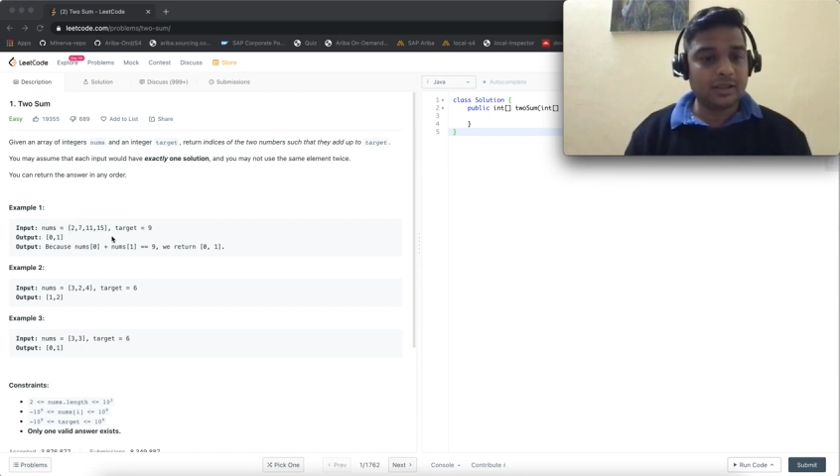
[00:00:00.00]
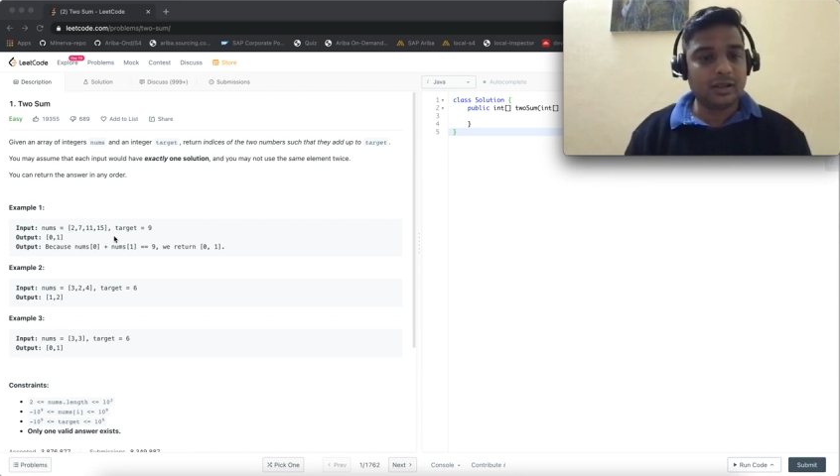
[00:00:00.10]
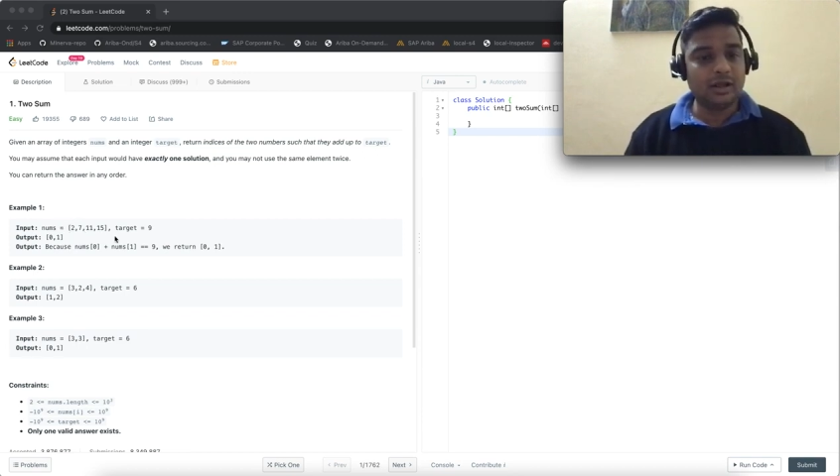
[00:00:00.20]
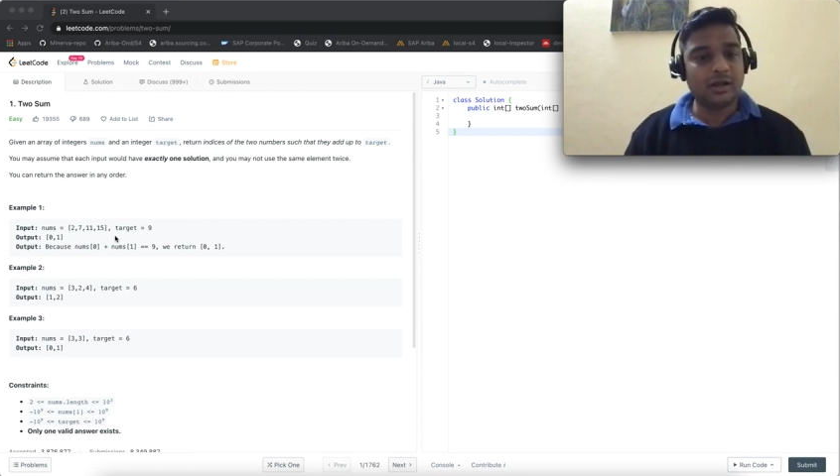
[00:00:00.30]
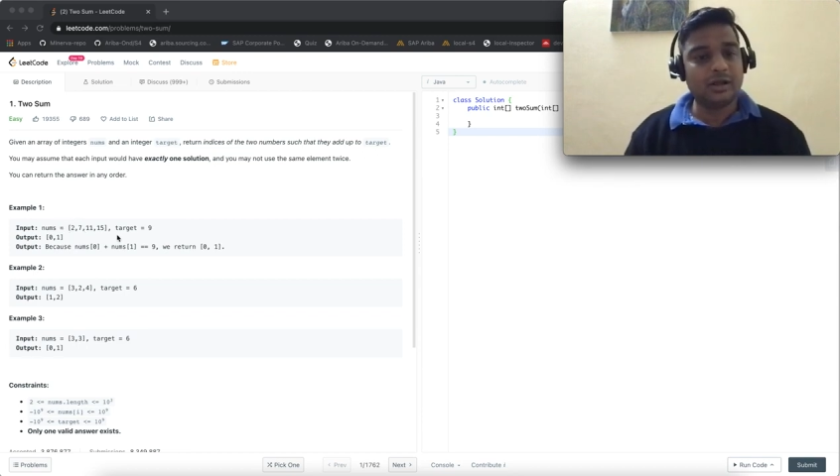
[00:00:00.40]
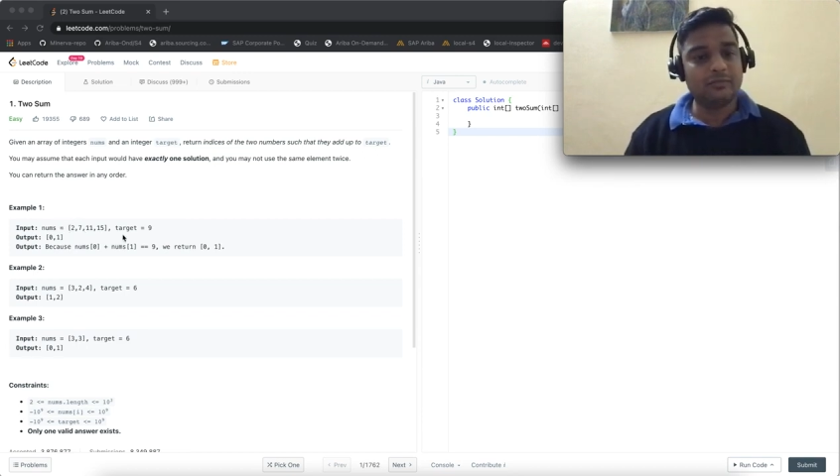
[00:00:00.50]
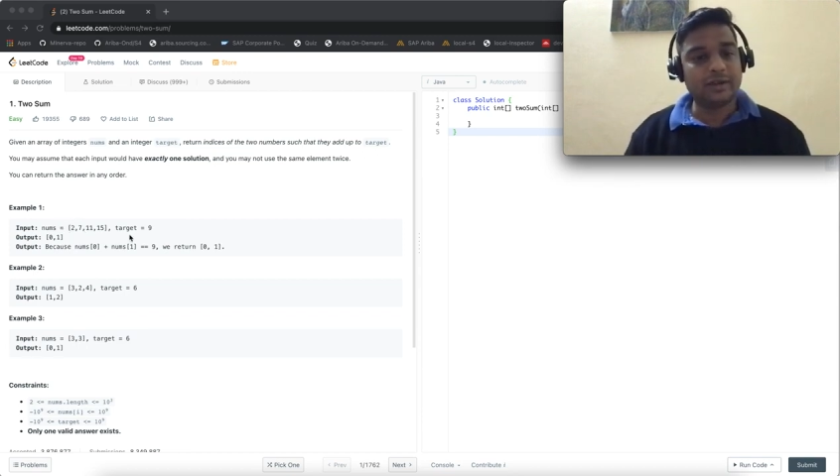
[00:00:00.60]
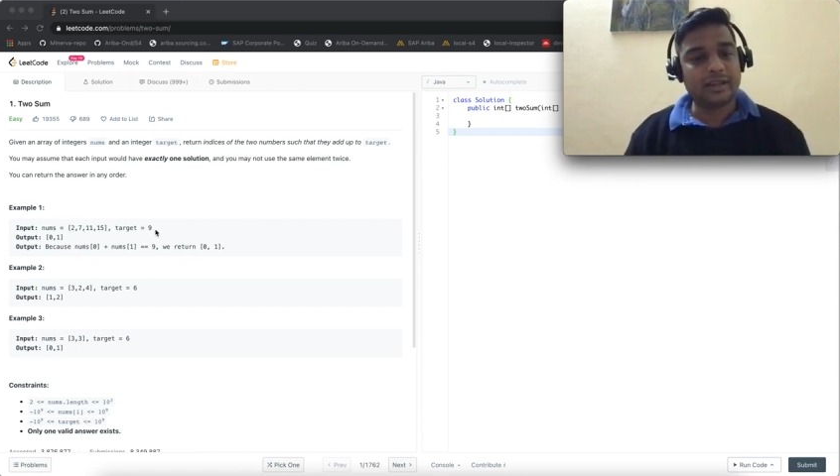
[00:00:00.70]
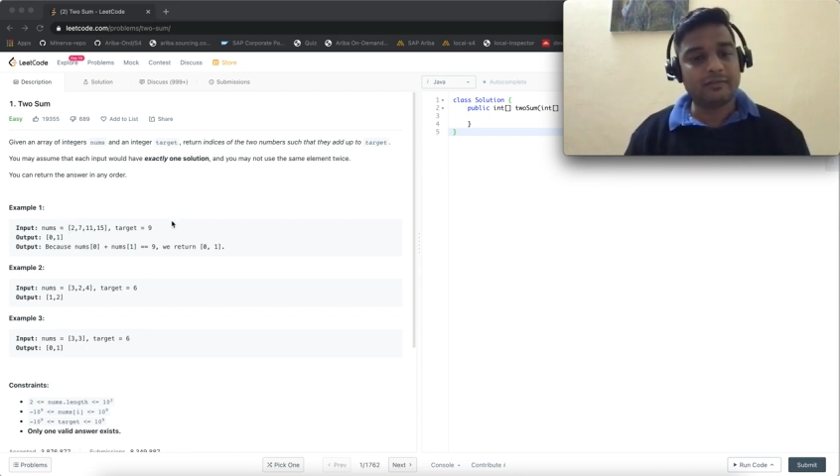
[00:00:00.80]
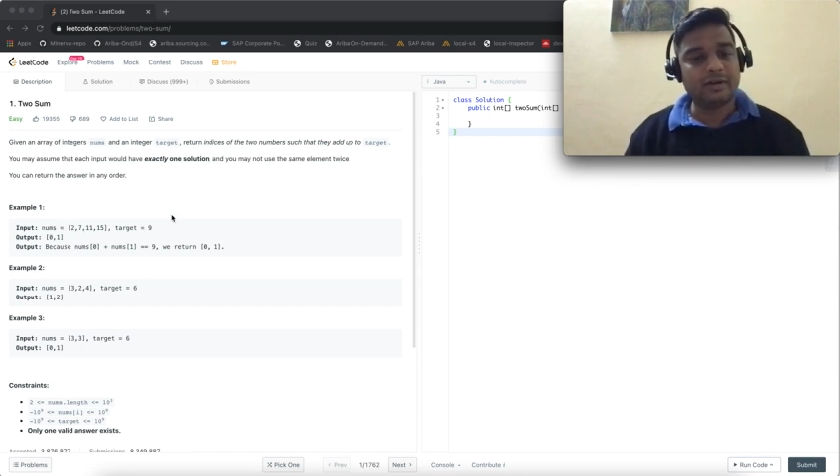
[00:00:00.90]
would
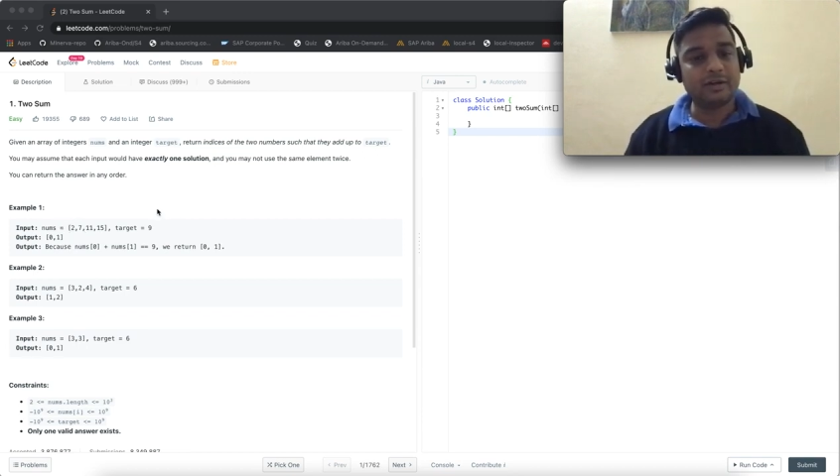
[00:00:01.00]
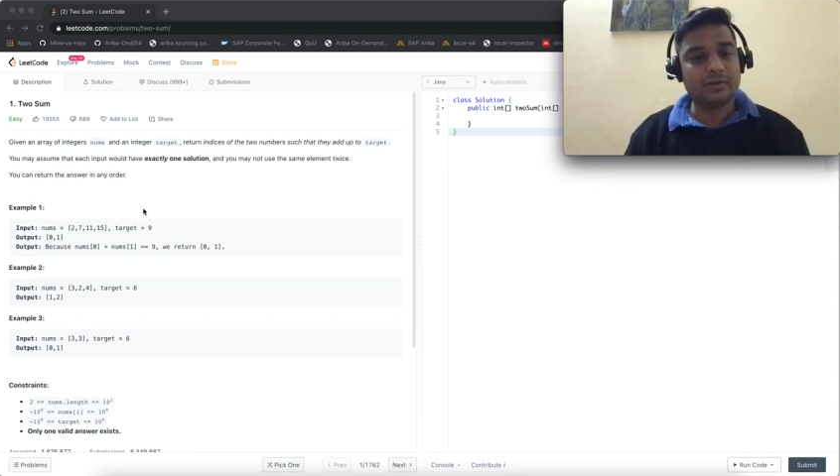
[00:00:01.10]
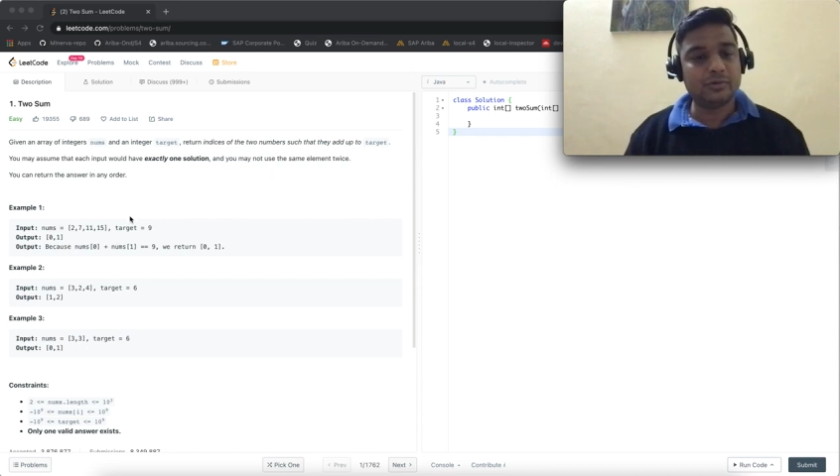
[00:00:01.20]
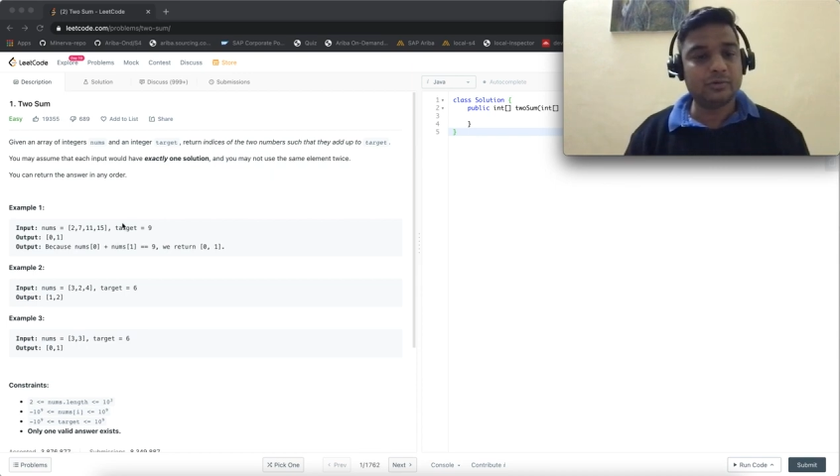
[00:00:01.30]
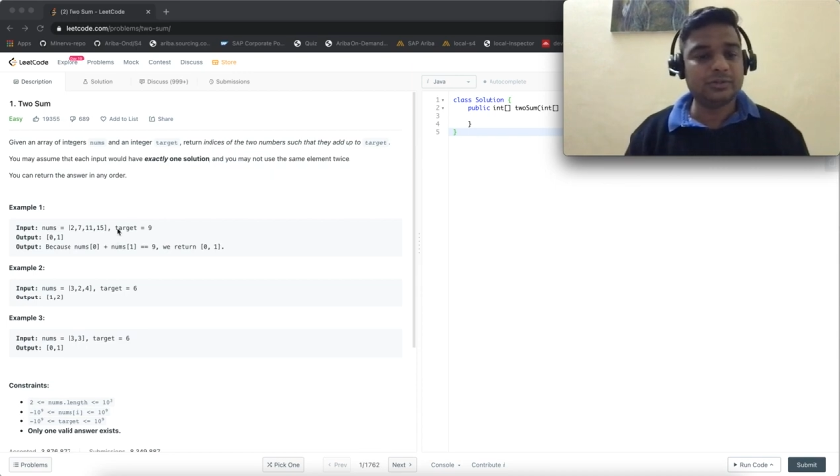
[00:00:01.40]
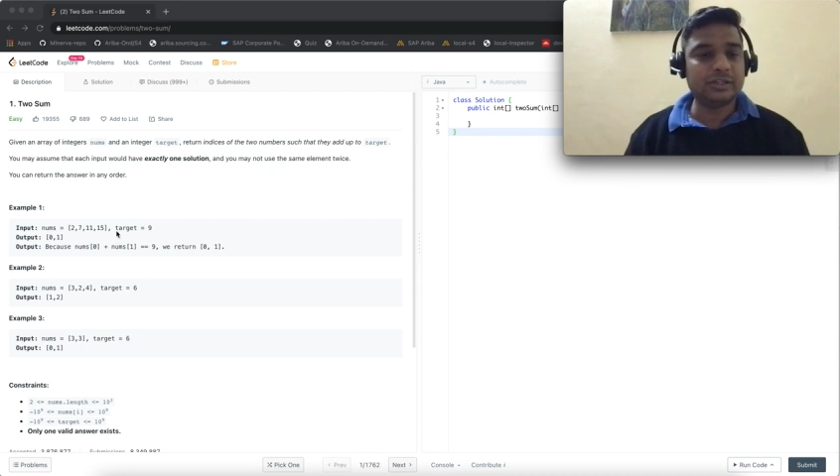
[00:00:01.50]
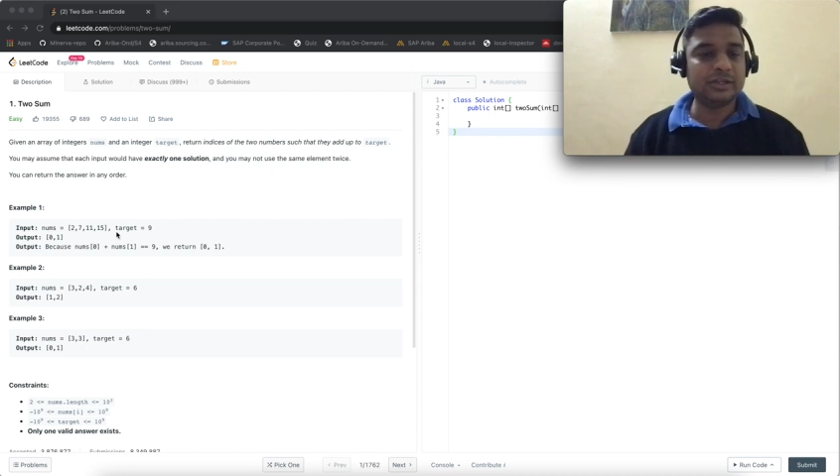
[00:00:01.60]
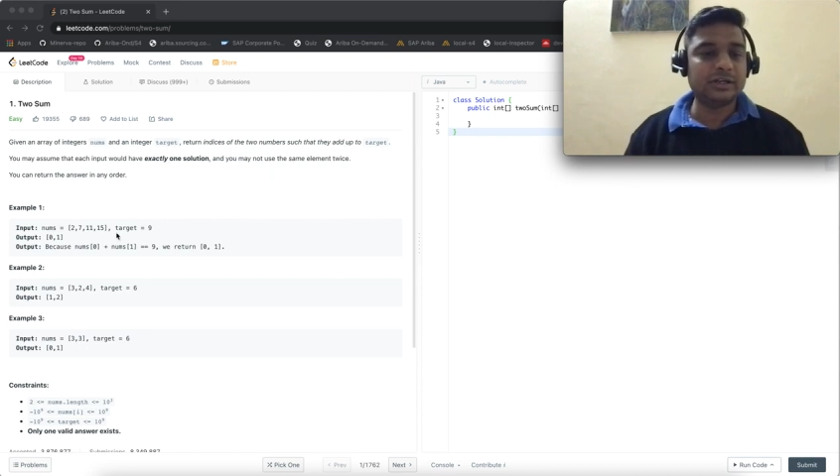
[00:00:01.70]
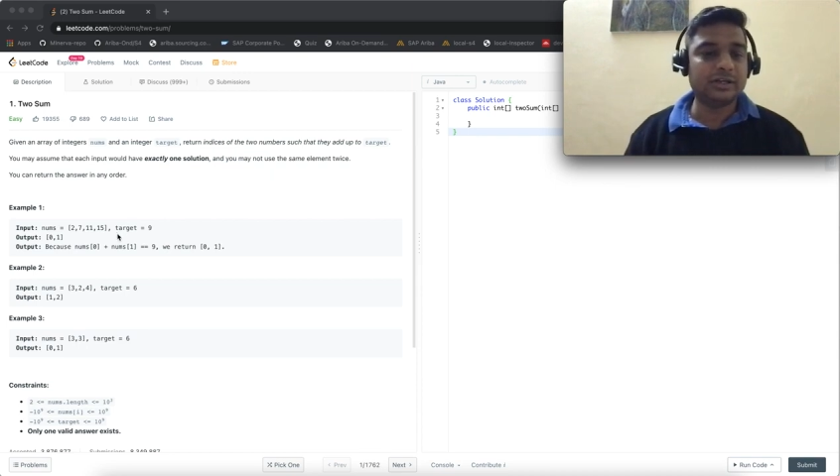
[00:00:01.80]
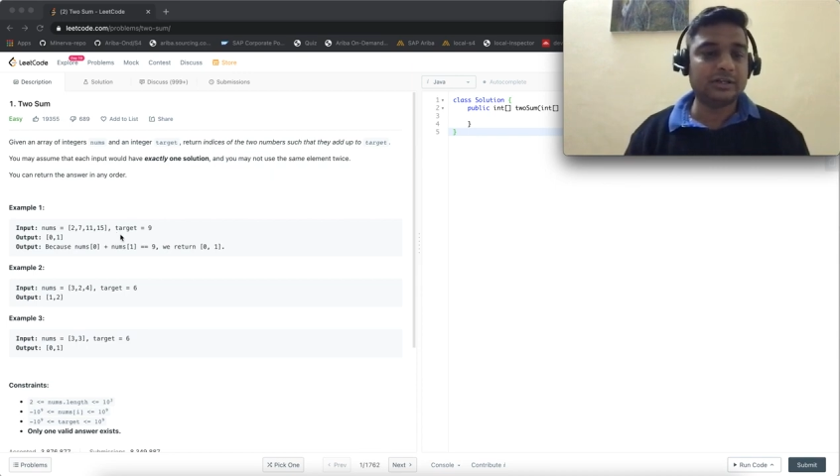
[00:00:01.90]
equal to
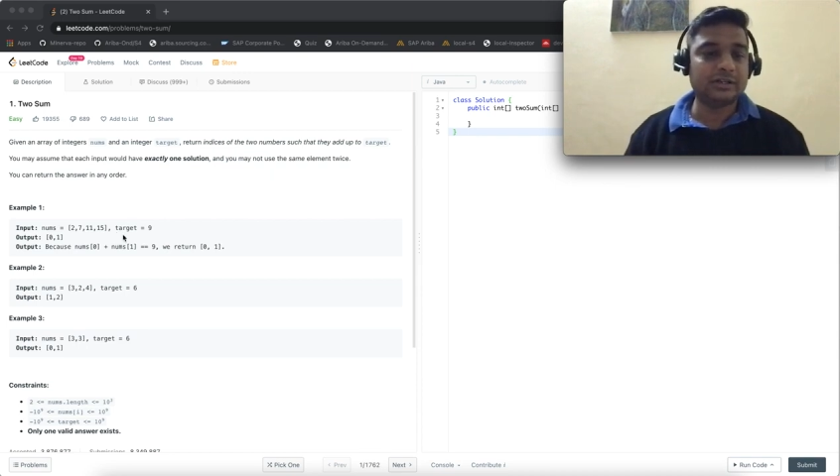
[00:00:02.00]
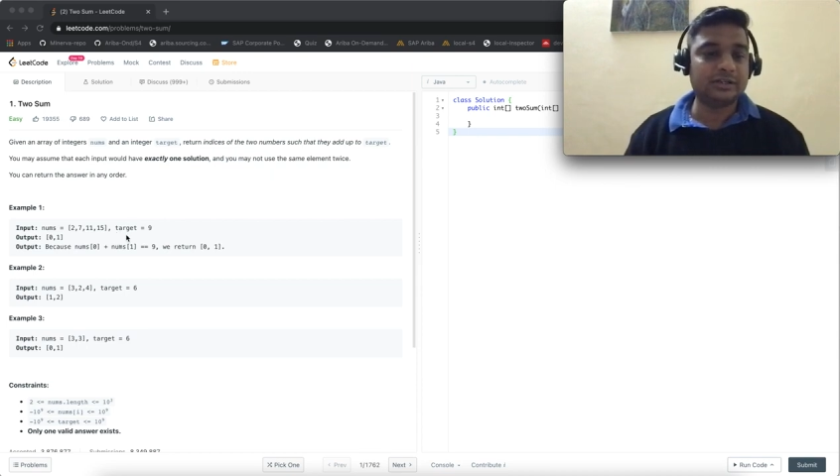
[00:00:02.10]
the